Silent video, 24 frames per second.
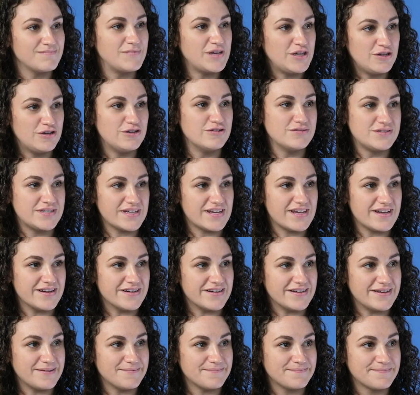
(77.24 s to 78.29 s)
But um, you knew
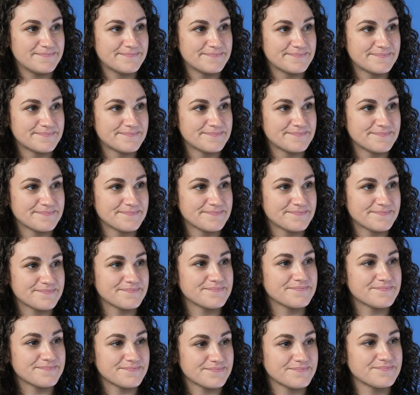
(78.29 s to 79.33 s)
security. Yeah, I was
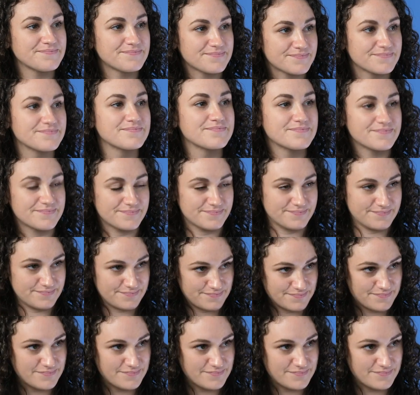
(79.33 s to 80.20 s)
at the point since I had like a